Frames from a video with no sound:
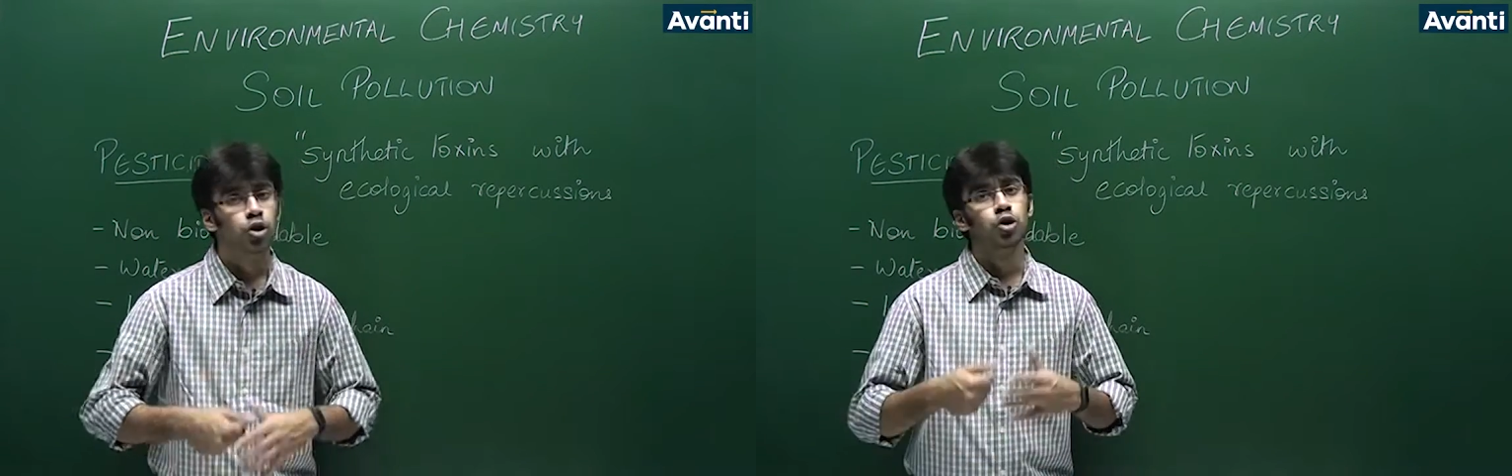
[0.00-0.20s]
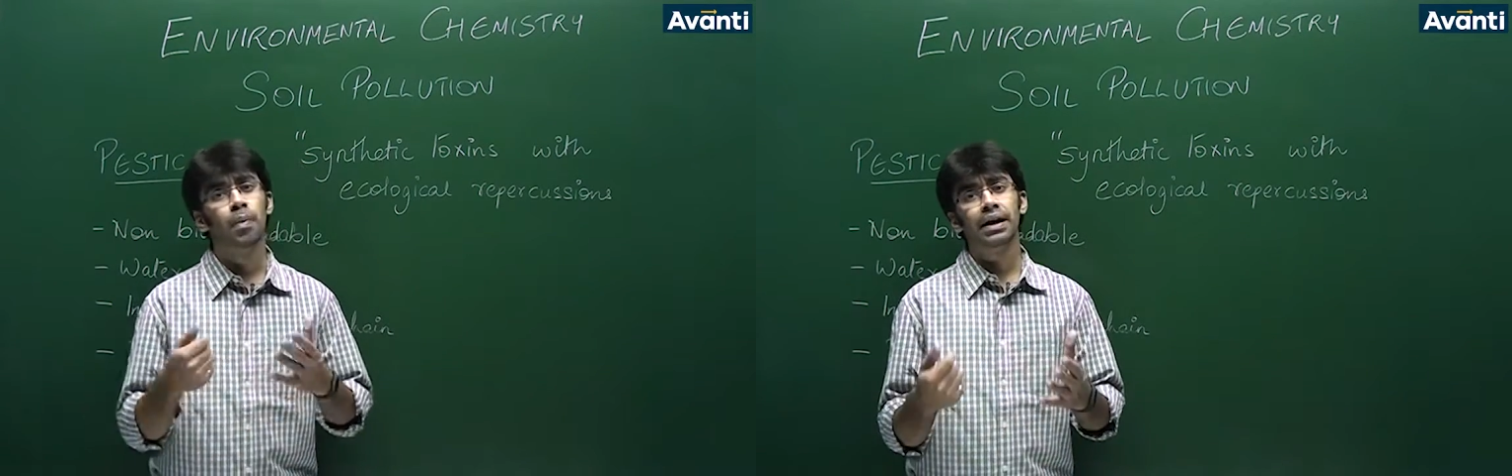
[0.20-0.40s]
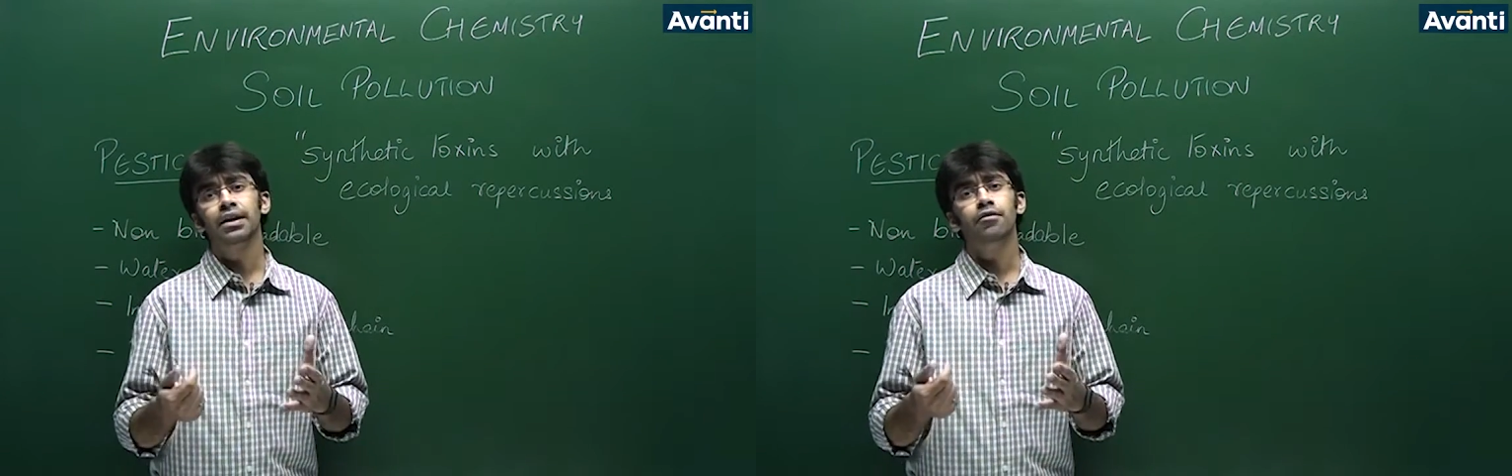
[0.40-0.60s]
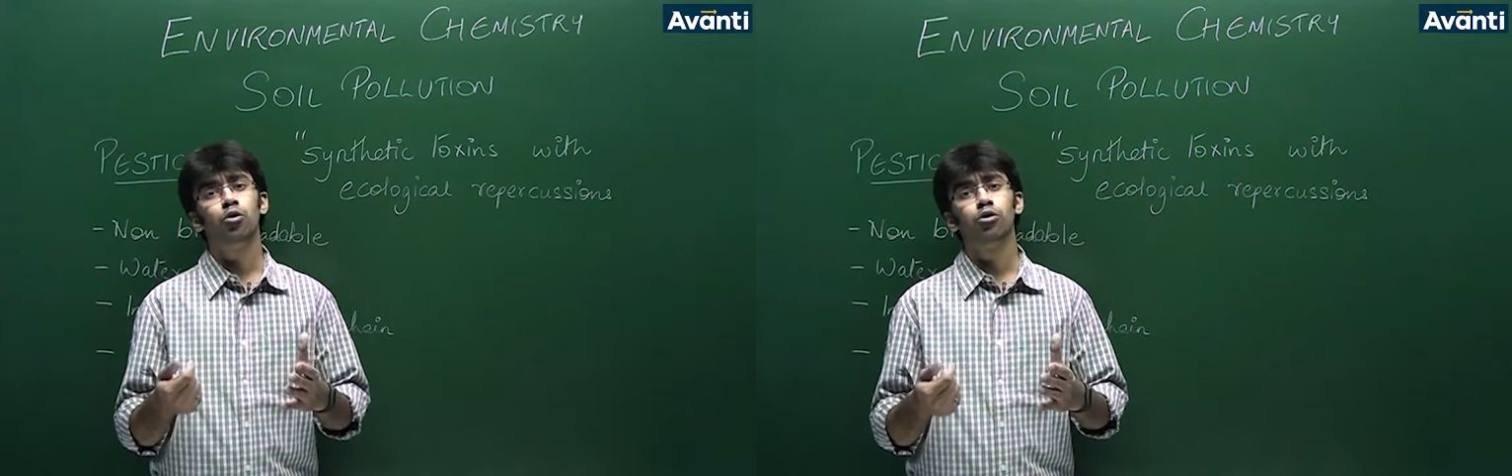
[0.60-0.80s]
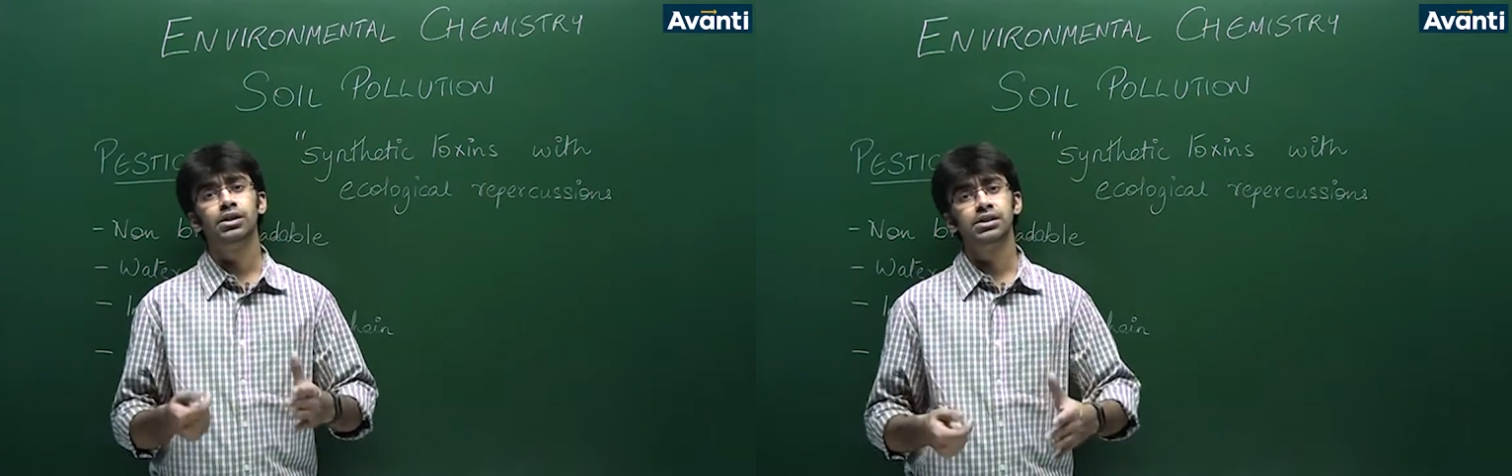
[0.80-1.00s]
You might have
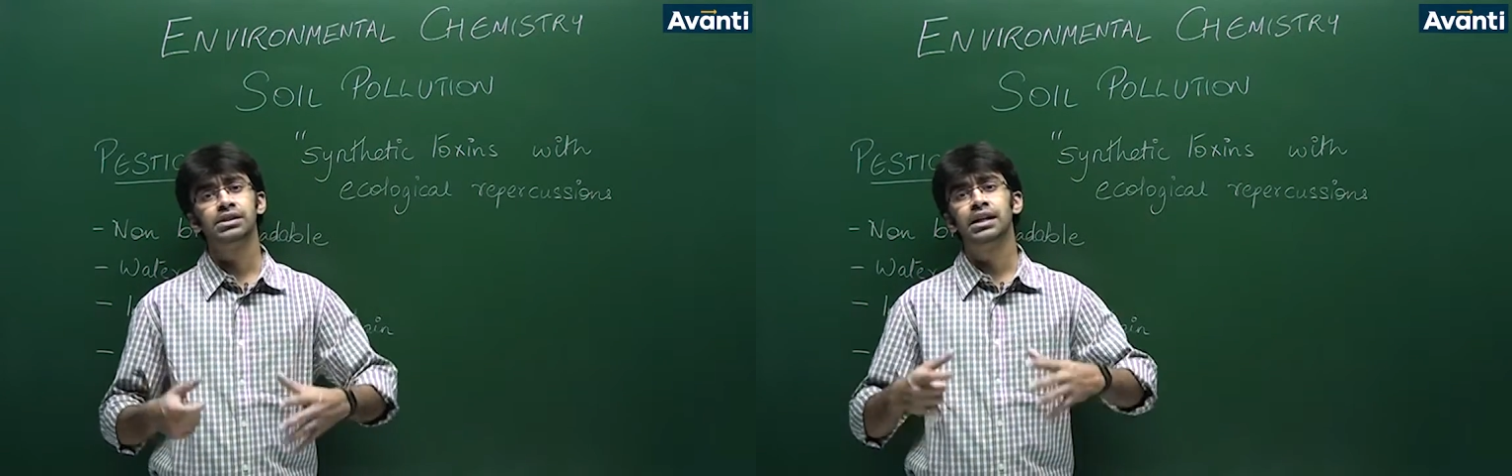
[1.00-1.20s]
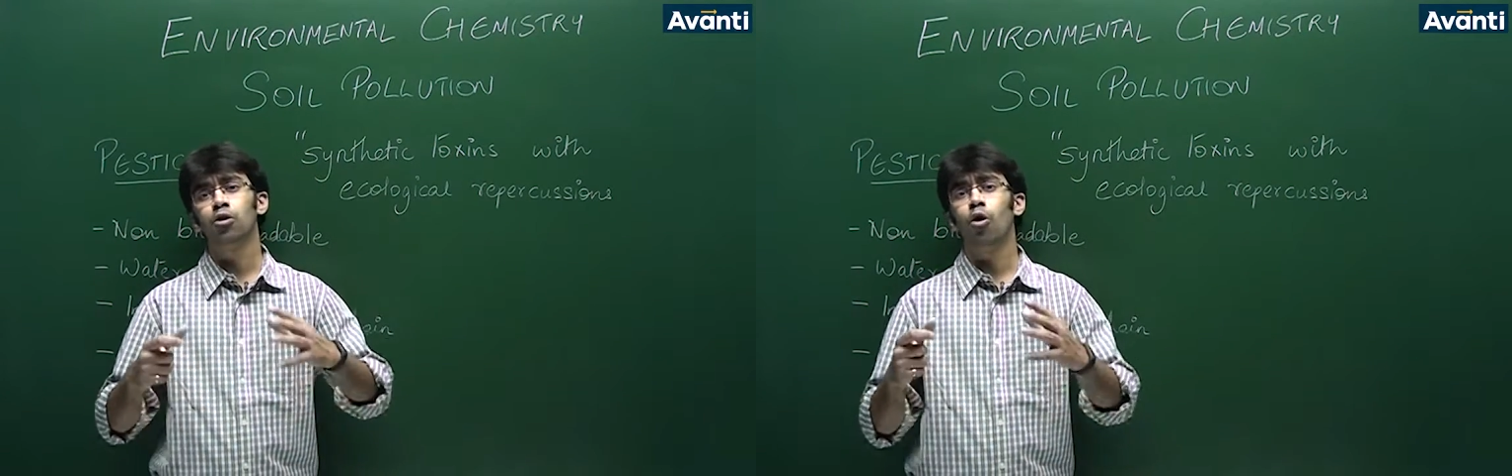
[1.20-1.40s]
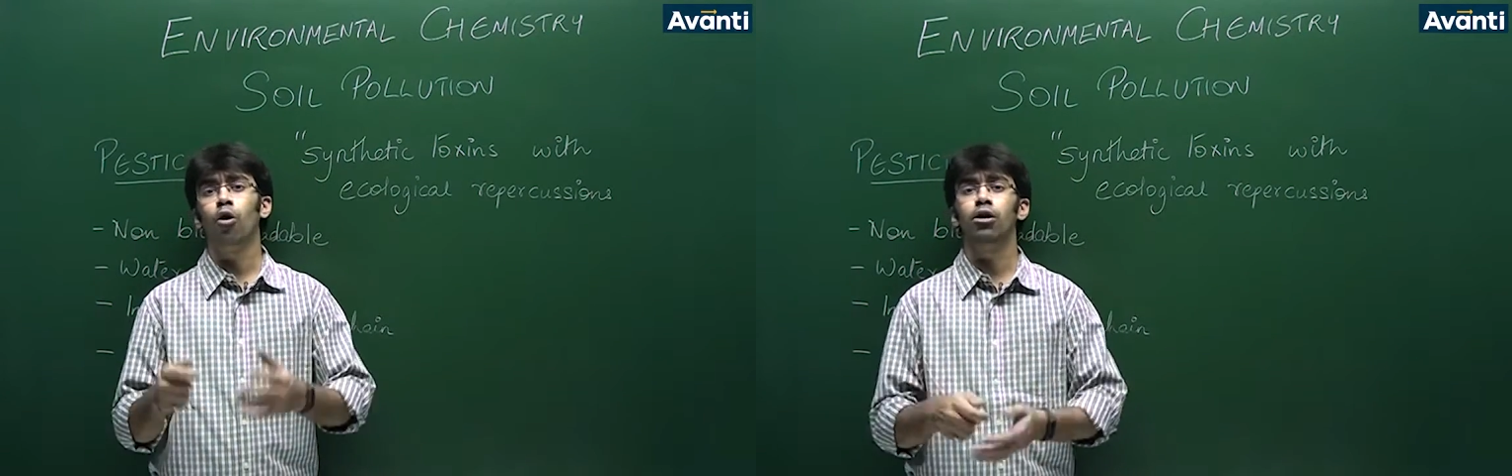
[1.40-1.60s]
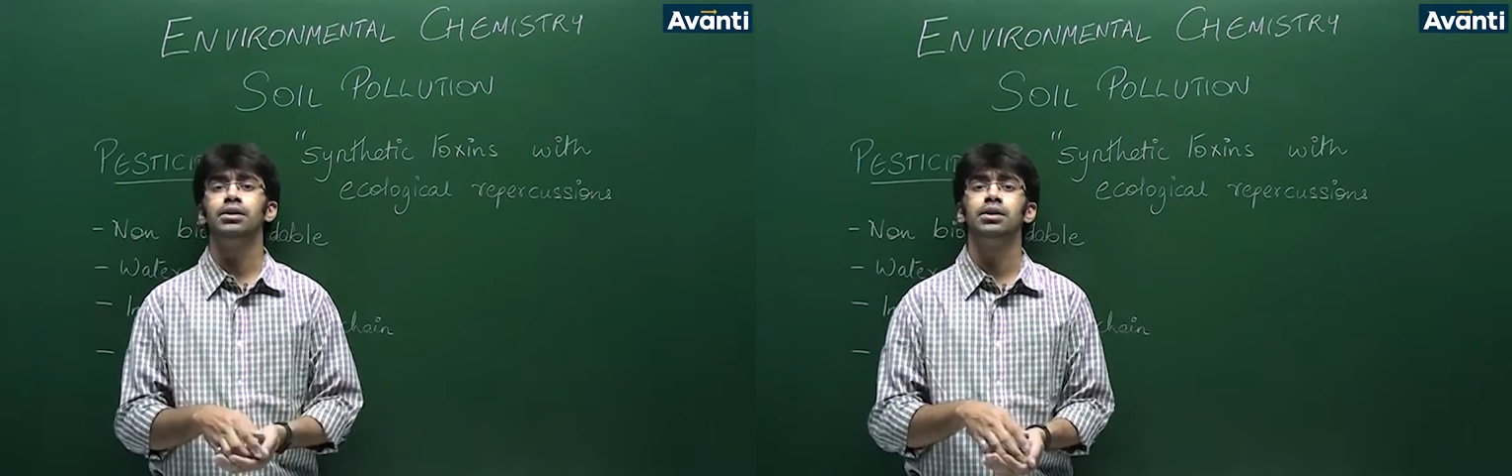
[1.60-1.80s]
noticed that all